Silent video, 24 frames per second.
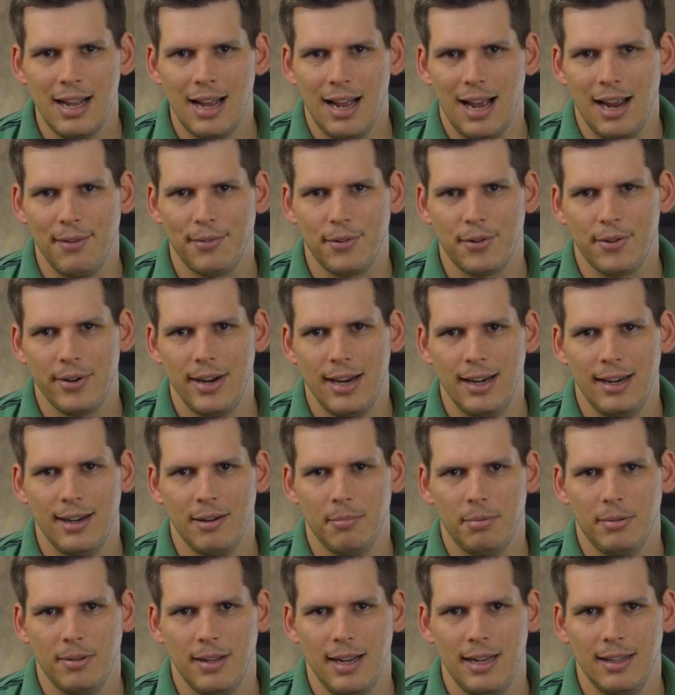I've created a
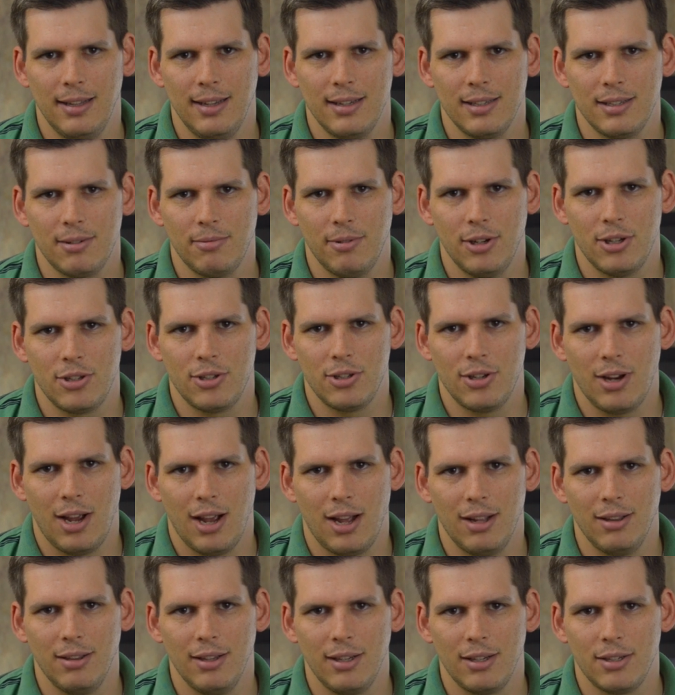playlist, which
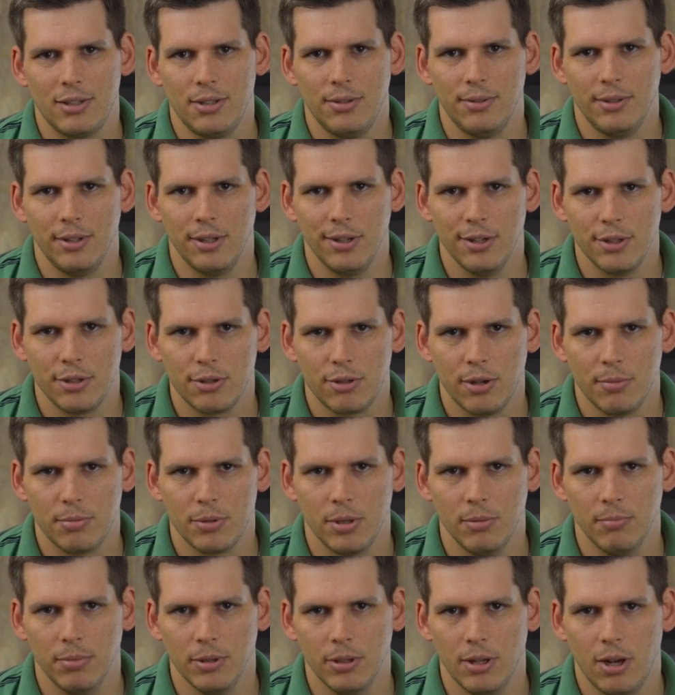I'll link to in the
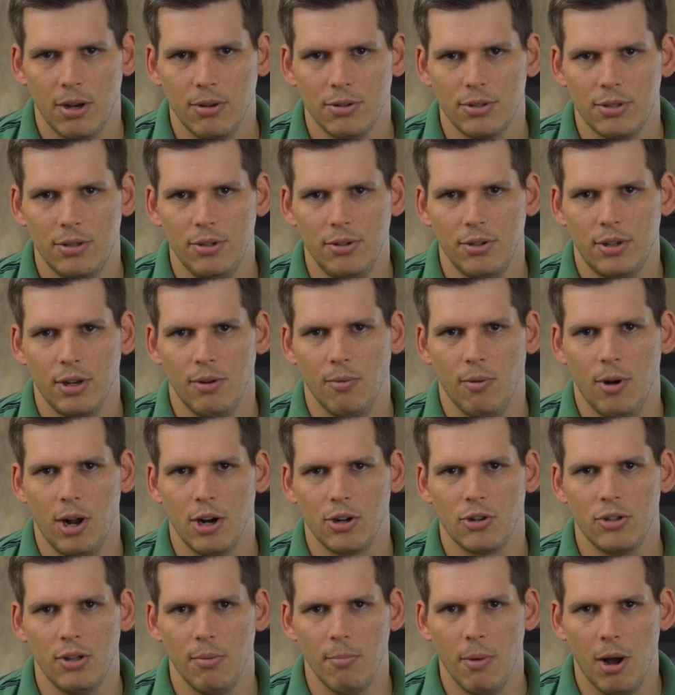description below so you can
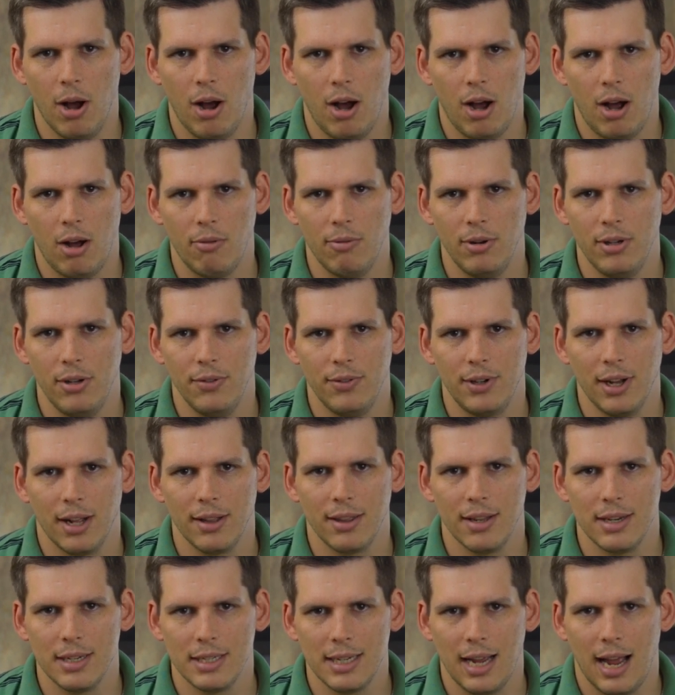watch them all when you've got
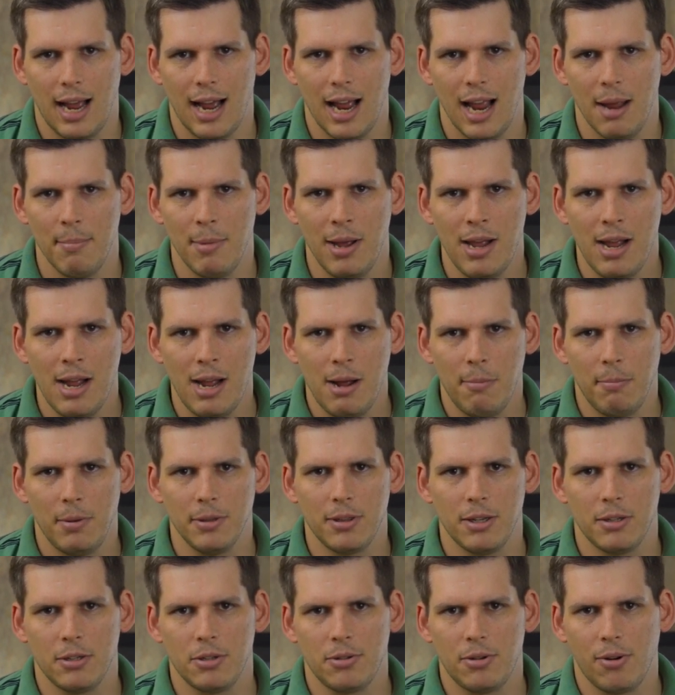the time, but
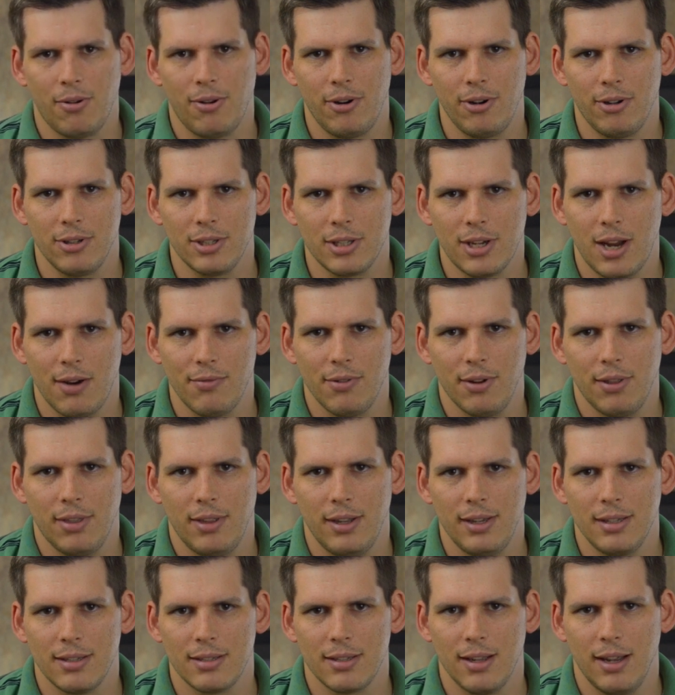the tutorials cover
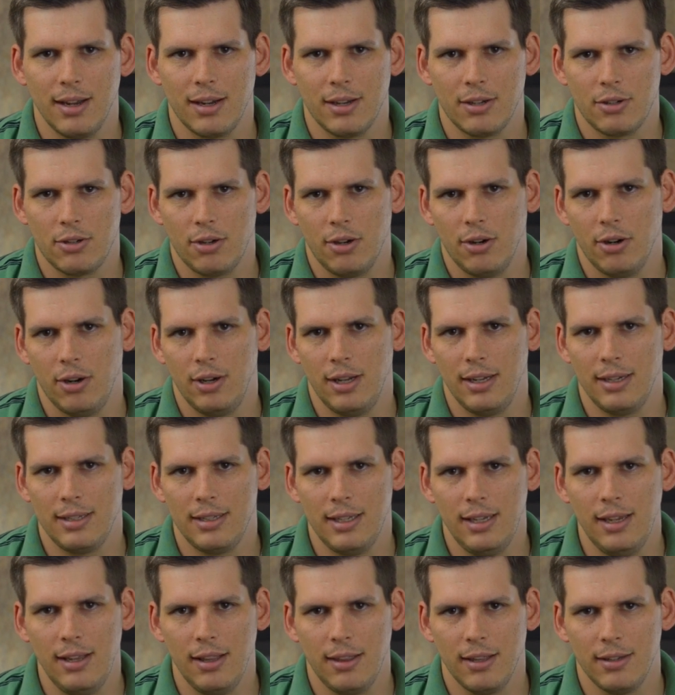things like turning
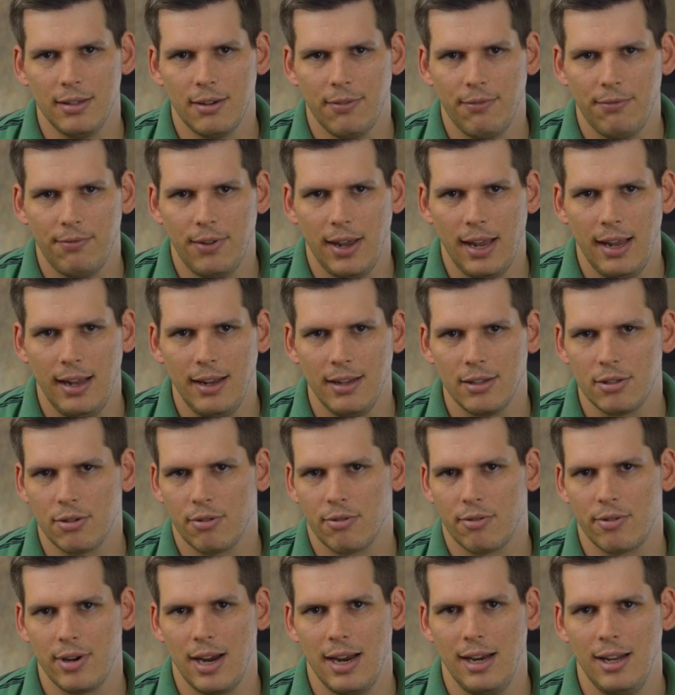teeth into fangs,
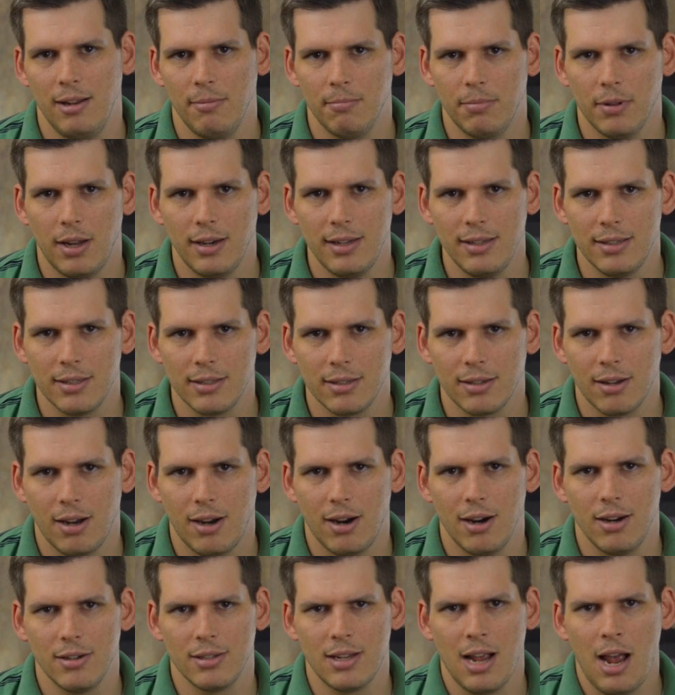creating bloody
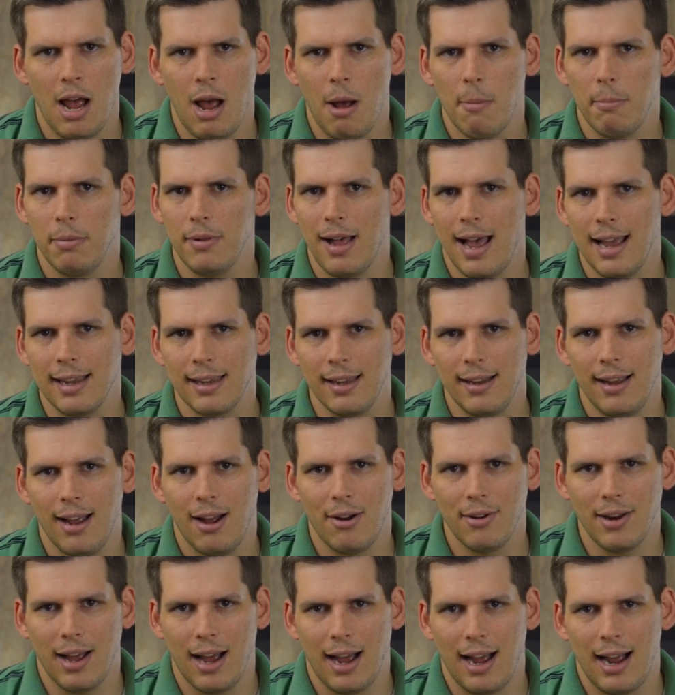scars, blacking
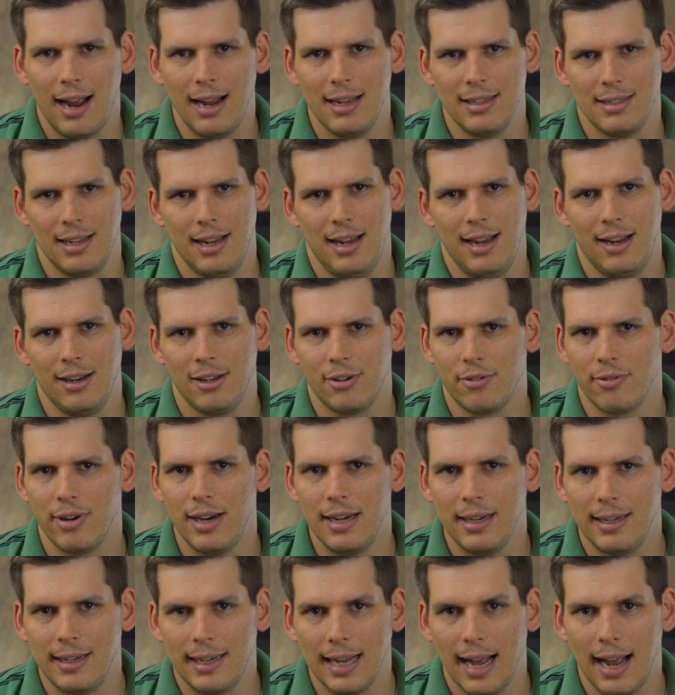out eyes, and a
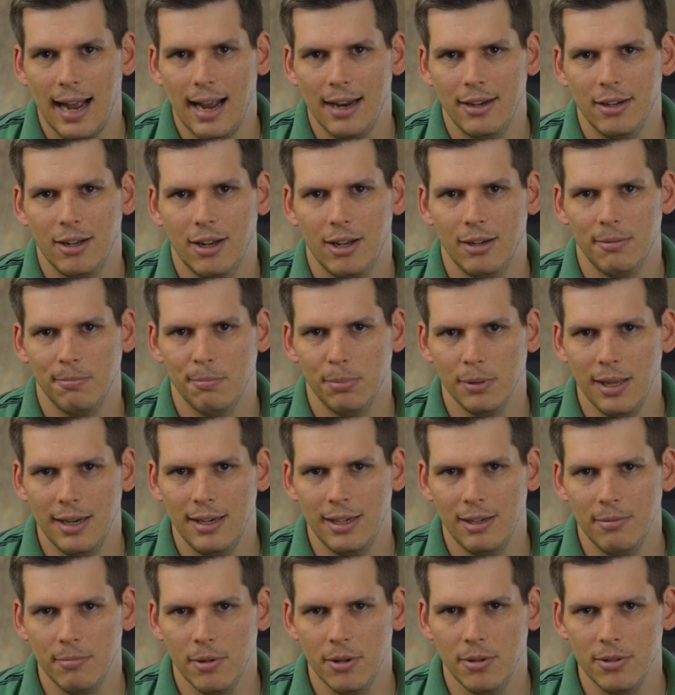great guide on
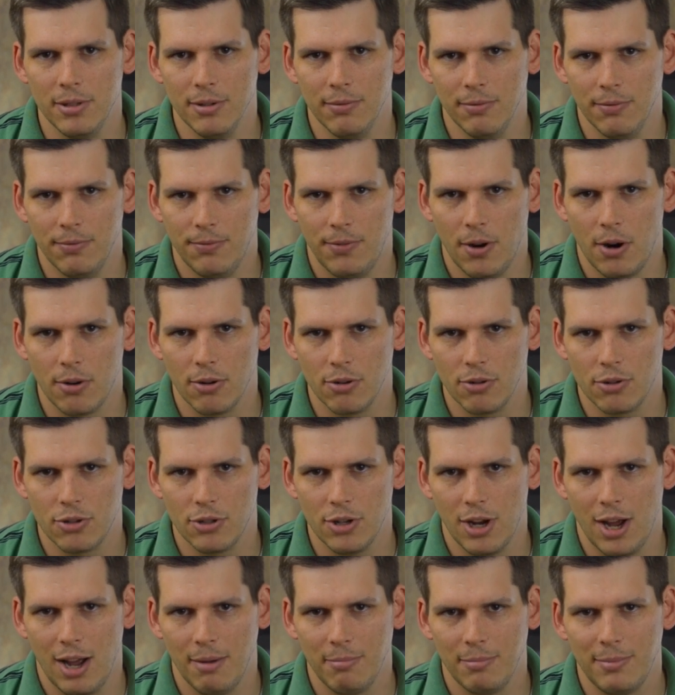blending modes in
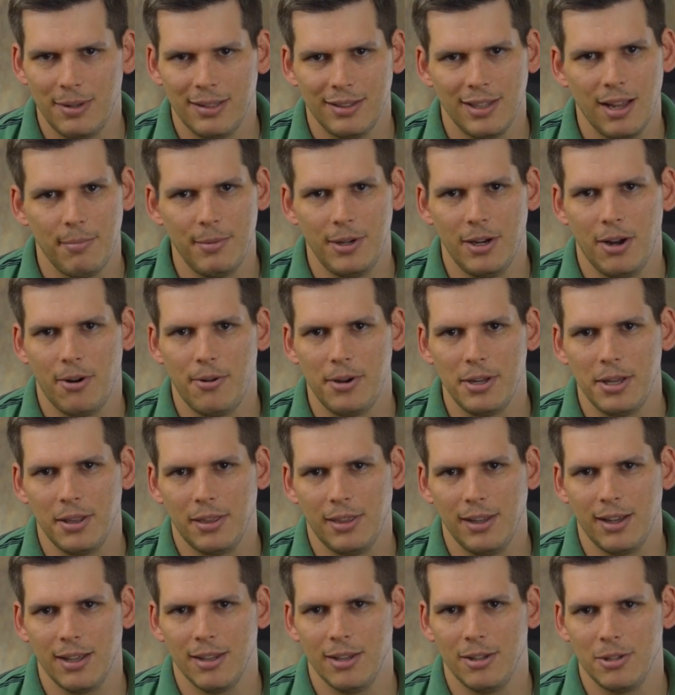Photoshop. Let me know what you
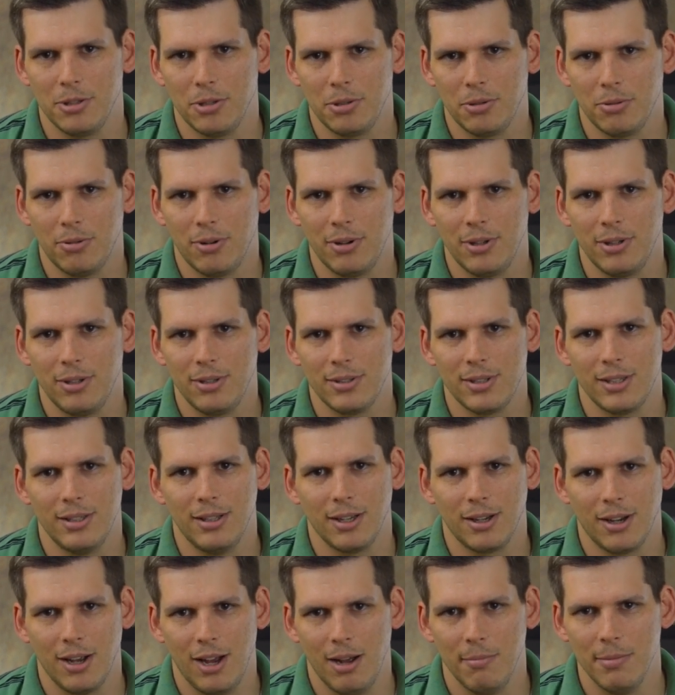think of the tutorials in
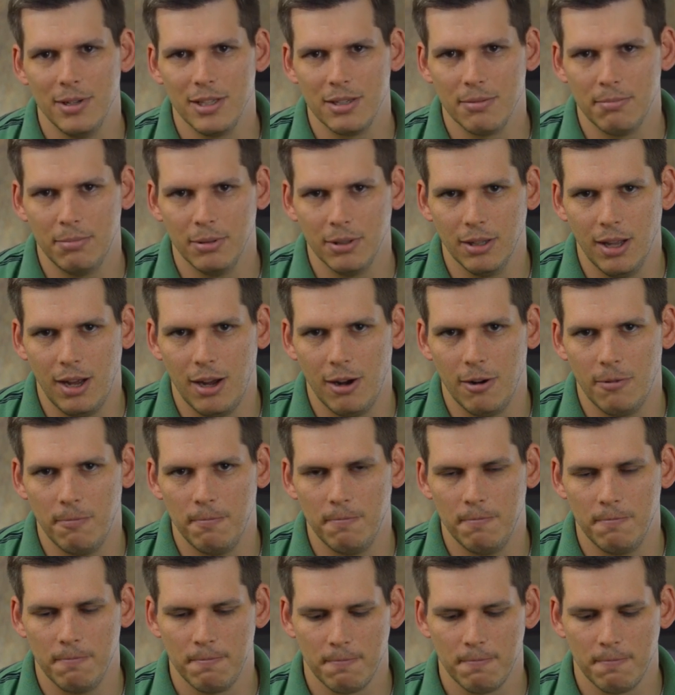the comments below.